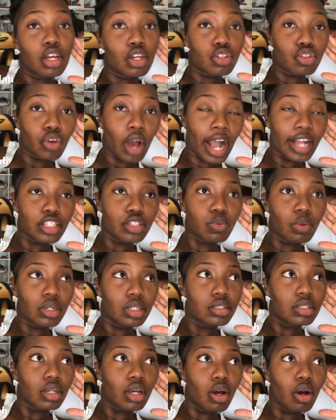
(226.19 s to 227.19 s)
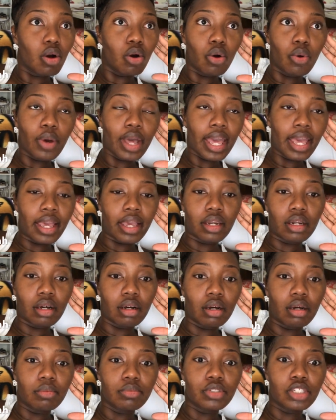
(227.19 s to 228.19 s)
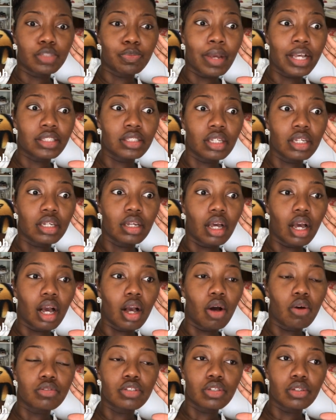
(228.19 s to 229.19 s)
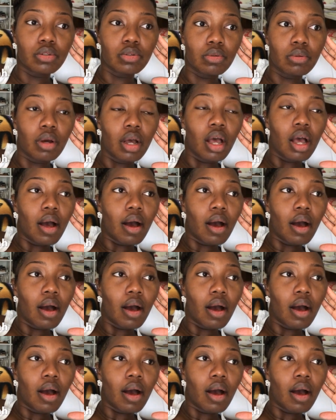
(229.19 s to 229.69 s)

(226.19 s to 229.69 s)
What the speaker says: So I just wanted to go and just basically go to